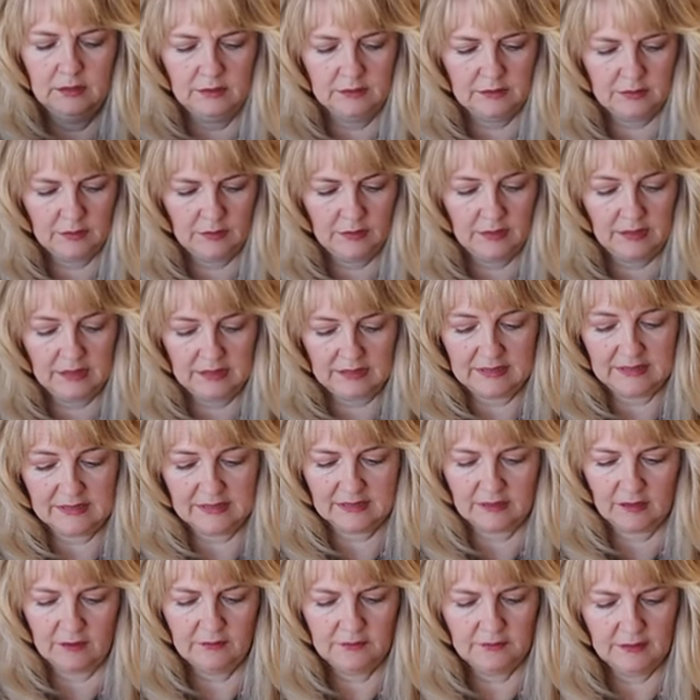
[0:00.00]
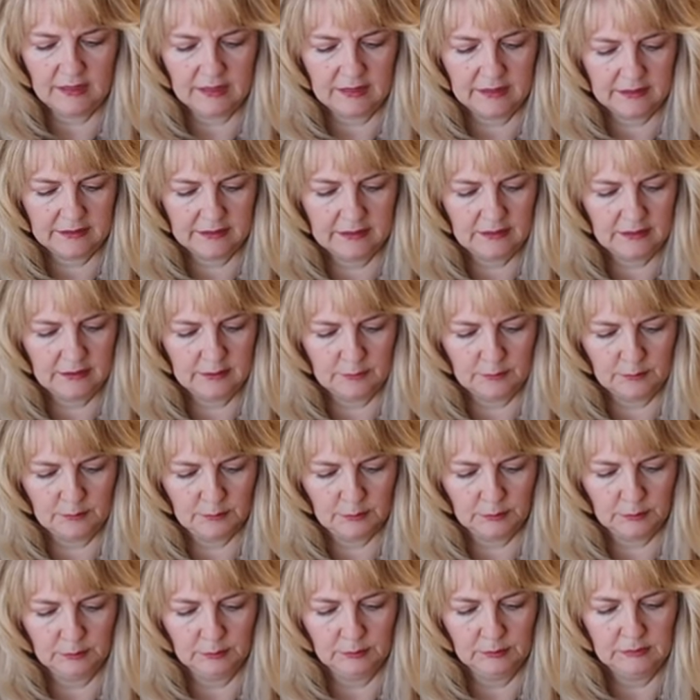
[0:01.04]
so that it's self-lined.
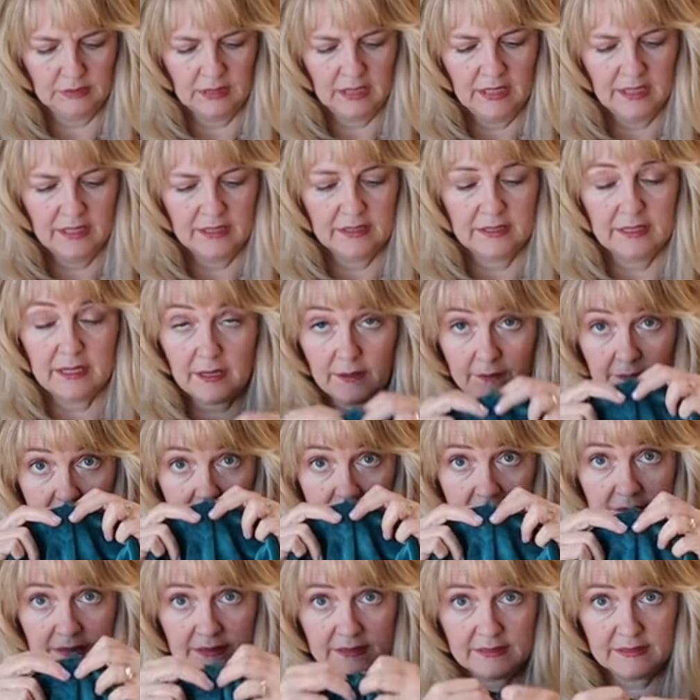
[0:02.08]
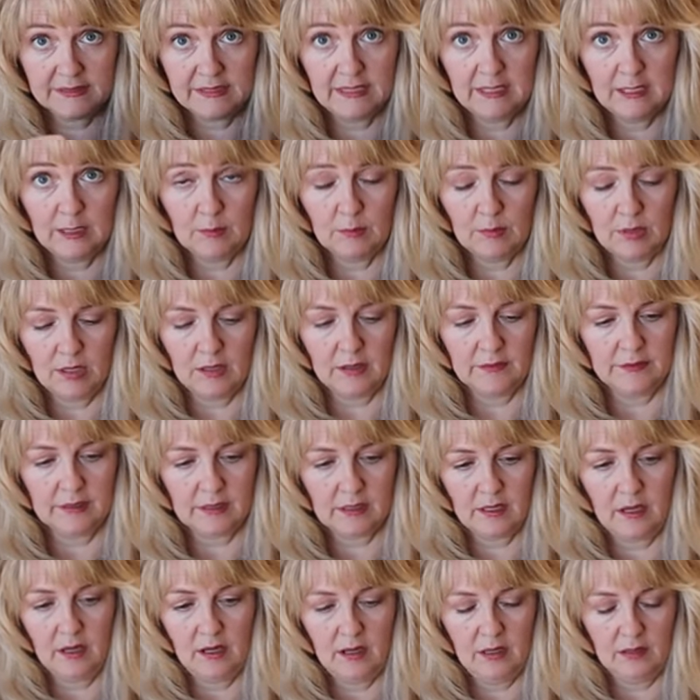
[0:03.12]
Now this seam on
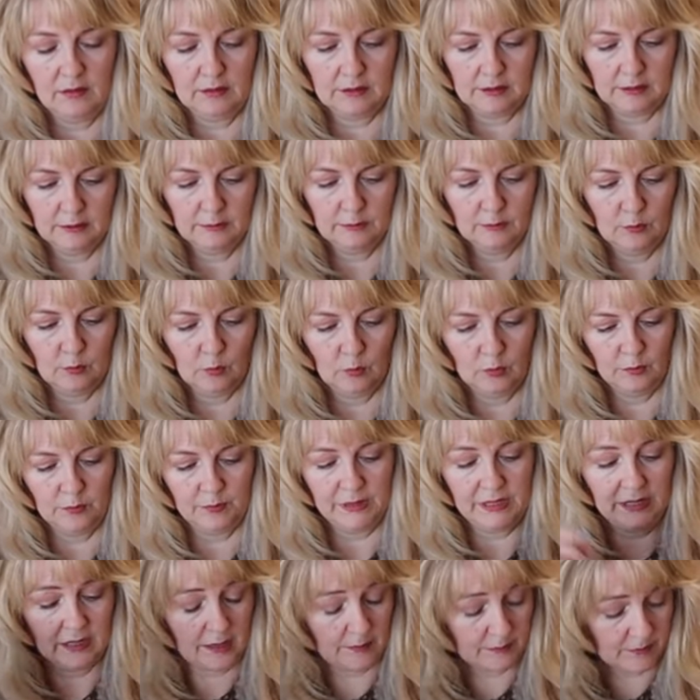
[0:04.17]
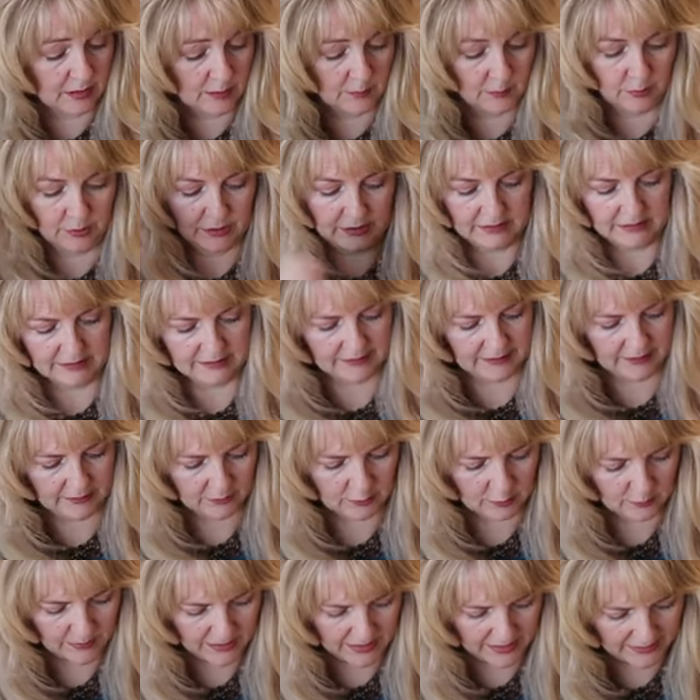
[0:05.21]
the collar will be, I'm going to put in the
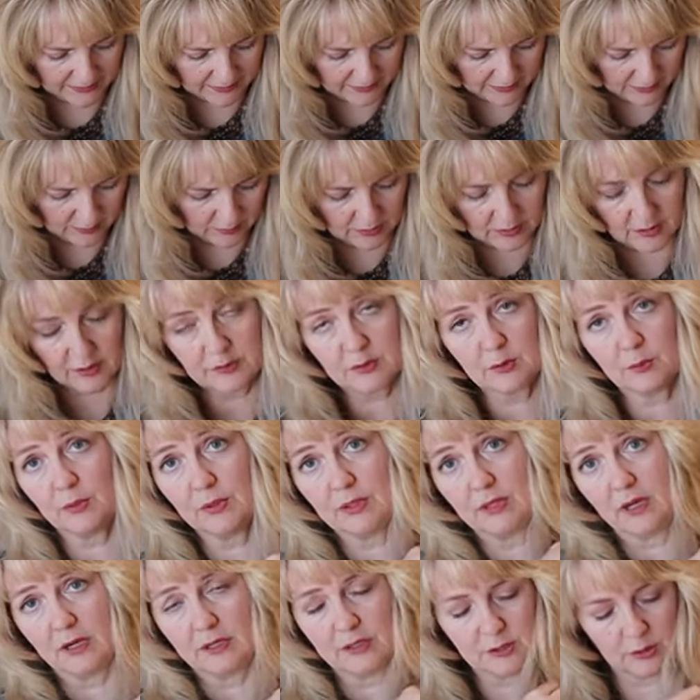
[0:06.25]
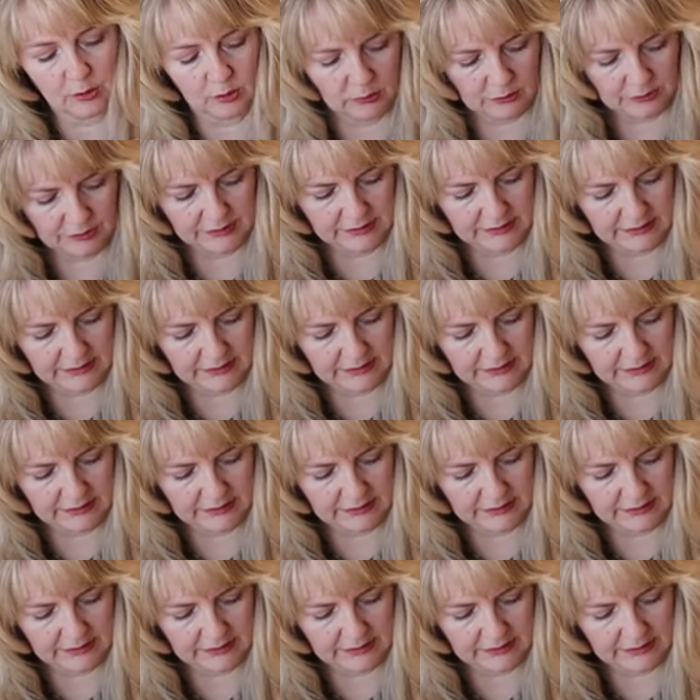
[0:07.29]
center back. You could also put it on a shoulder